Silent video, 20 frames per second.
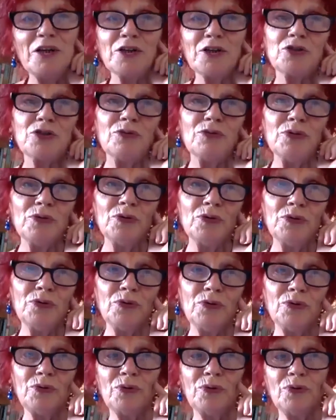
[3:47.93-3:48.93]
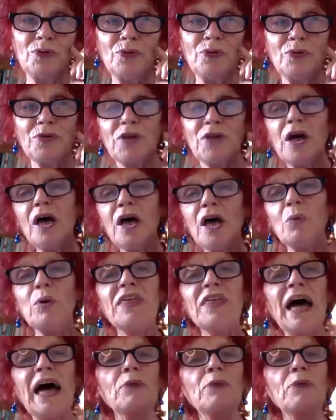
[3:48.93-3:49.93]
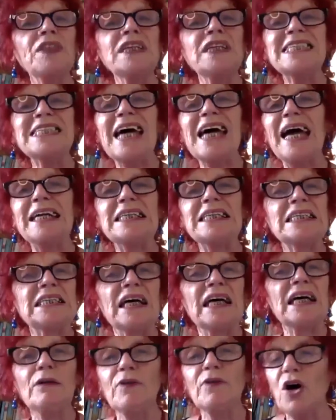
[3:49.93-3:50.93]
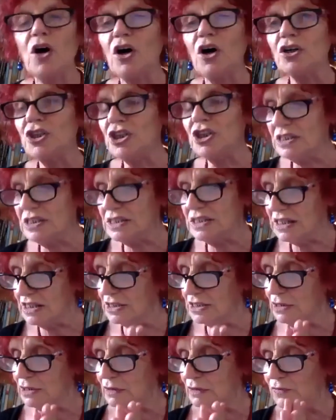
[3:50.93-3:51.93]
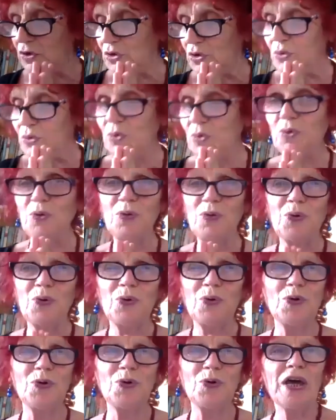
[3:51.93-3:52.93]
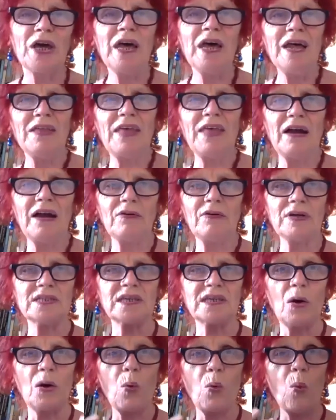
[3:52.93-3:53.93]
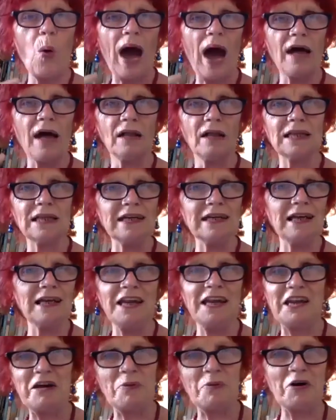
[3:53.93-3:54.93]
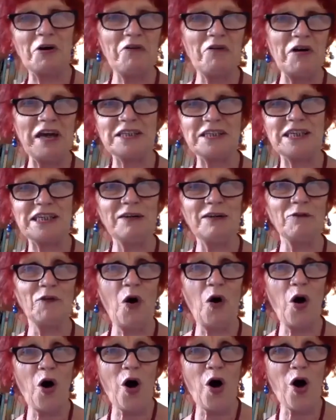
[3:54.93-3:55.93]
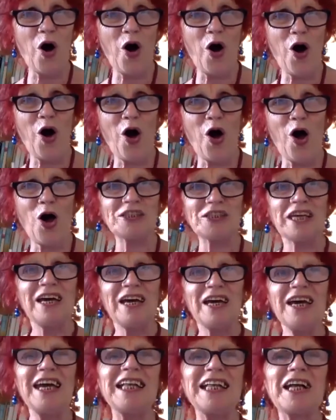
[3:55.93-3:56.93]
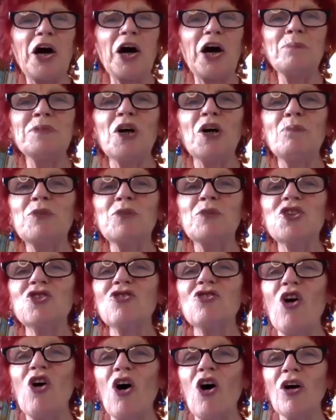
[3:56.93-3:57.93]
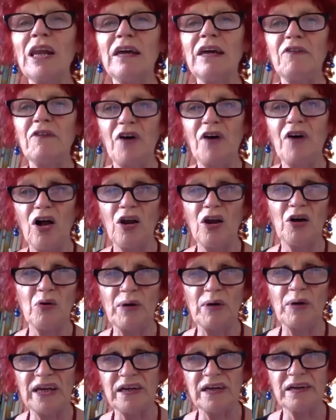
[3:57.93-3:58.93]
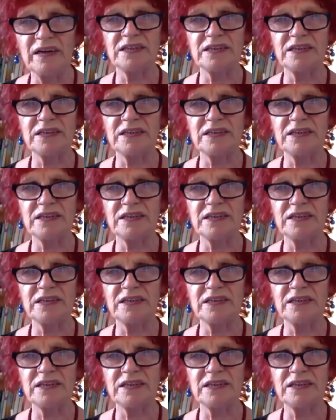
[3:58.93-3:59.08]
truth, without the tight self-consciousness of youth, there is a wildly liberating force. It comes on strongly following